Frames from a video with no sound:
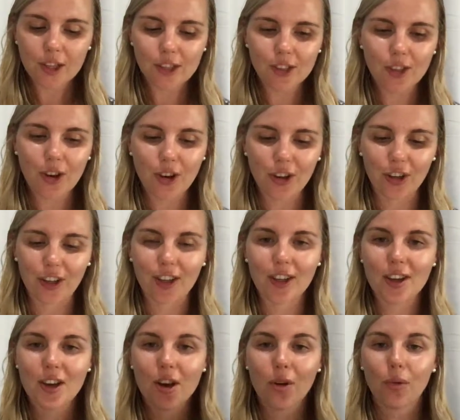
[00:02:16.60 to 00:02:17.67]
So
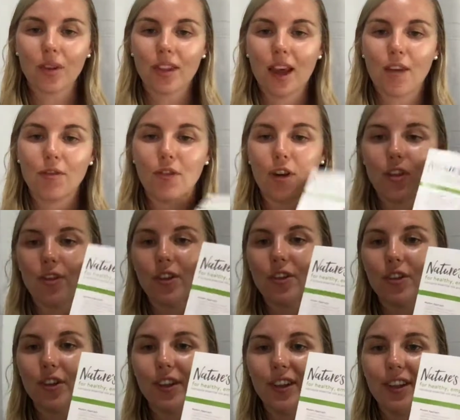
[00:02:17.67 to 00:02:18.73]
without further
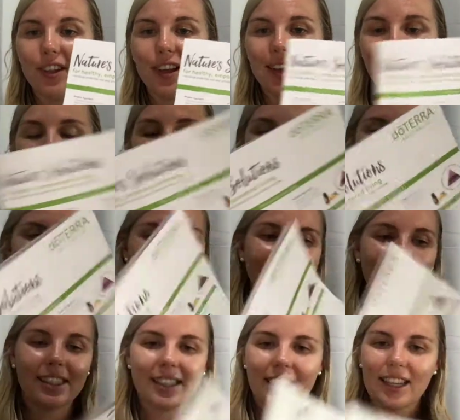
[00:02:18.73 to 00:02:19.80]
ado,
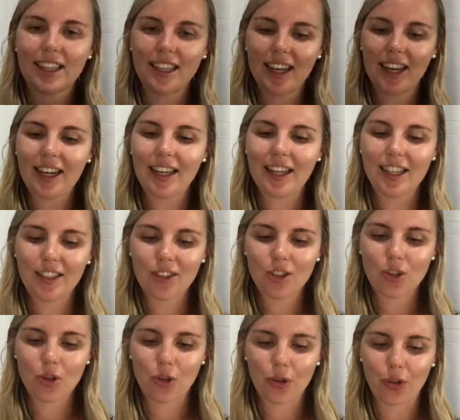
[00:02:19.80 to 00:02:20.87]
let's get
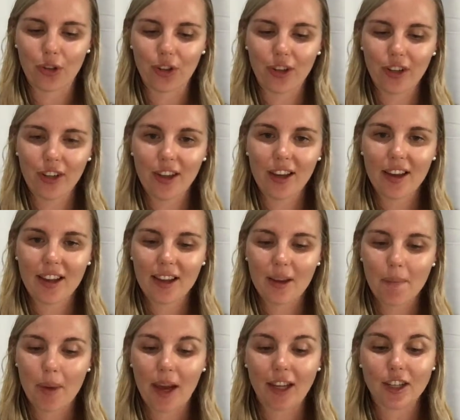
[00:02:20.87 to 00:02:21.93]
into
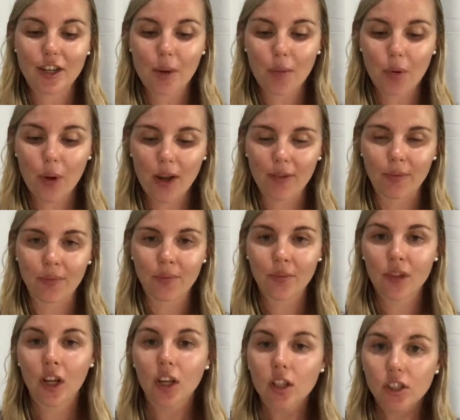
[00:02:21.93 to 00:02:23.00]
page number one.
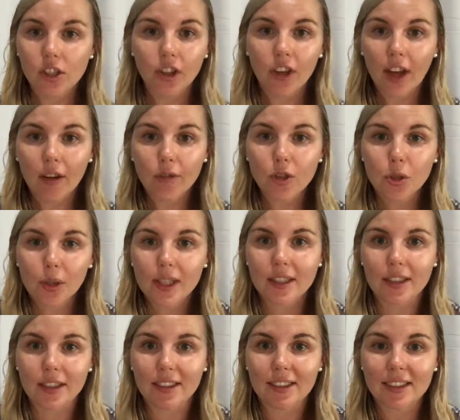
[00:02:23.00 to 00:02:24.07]
So you have
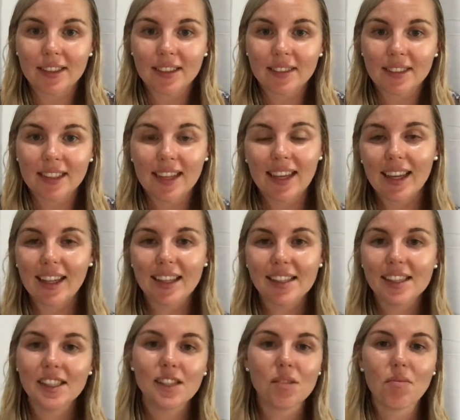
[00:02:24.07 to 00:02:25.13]
choices. And
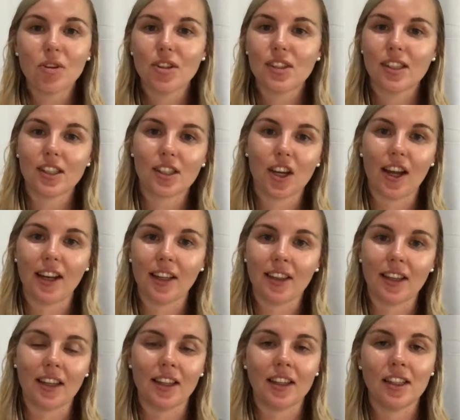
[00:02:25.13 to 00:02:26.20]
this is the most exciting
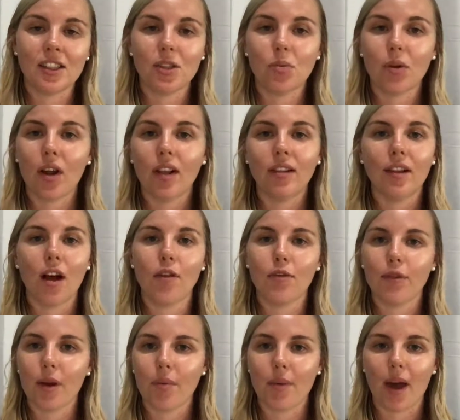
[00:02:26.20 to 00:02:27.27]
thing, and this is what I
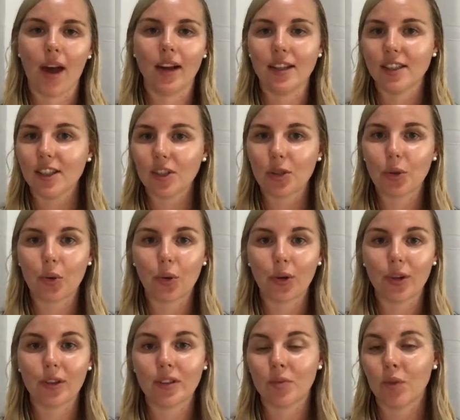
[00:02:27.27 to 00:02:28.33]
love about essential
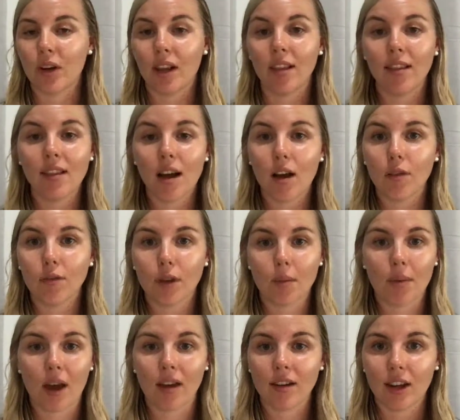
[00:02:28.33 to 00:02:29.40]
oils and what I love
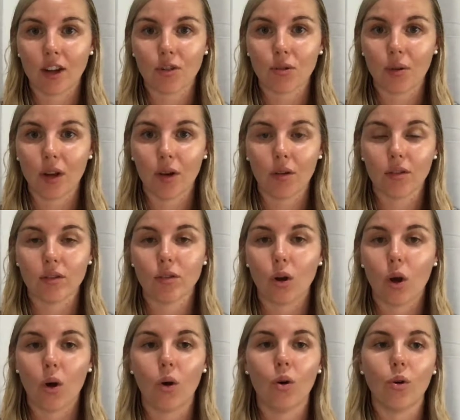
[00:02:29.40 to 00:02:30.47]
about natural health as a
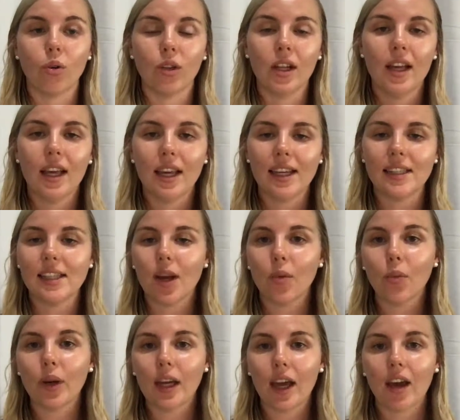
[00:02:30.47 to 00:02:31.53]
whole, is
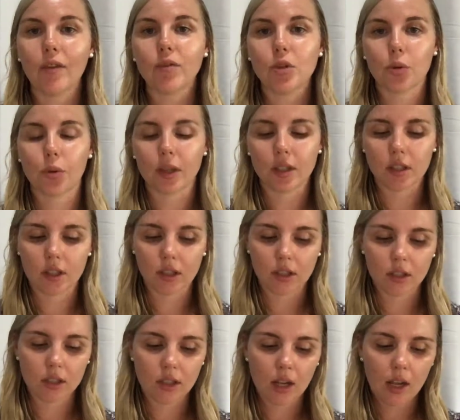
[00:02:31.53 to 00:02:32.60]
that we have
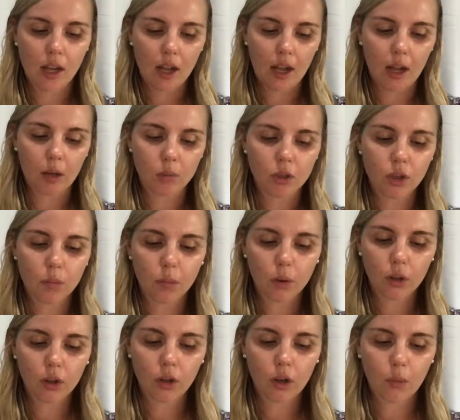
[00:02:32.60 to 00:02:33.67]
choices. So the
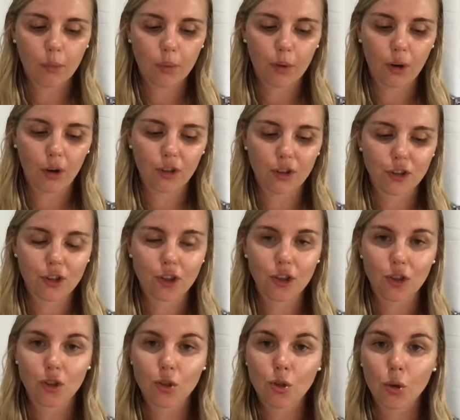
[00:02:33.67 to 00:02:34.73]
modern approach
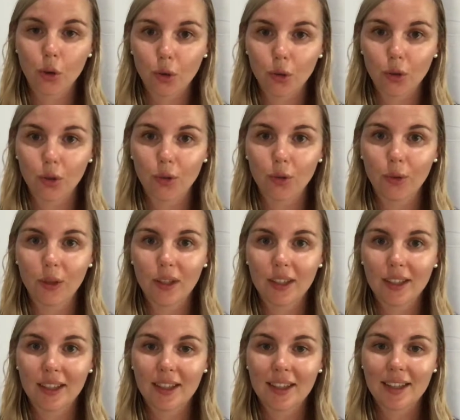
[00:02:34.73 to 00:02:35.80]
to
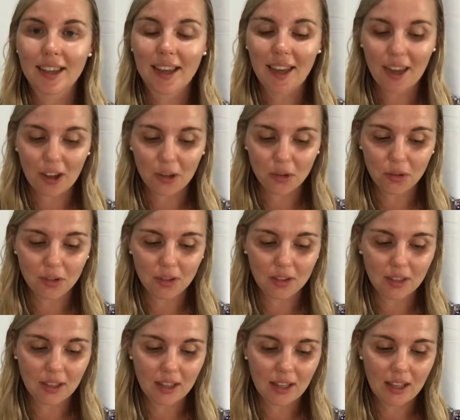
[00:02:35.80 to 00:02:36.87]

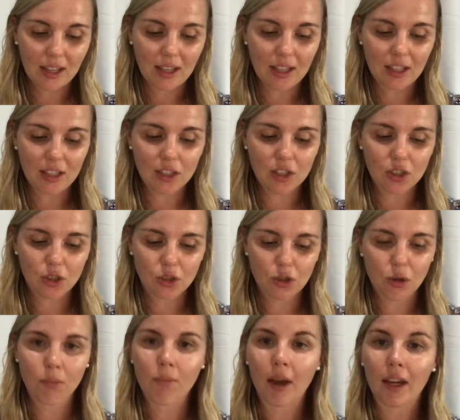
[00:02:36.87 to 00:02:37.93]
health is
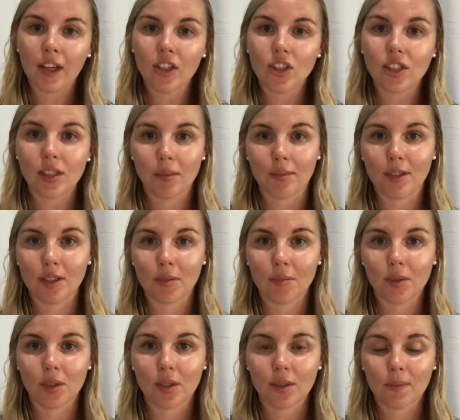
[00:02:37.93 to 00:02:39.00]
to manage
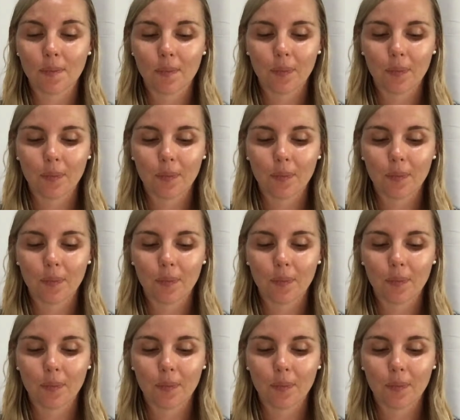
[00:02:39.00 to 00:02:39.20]
symptoms.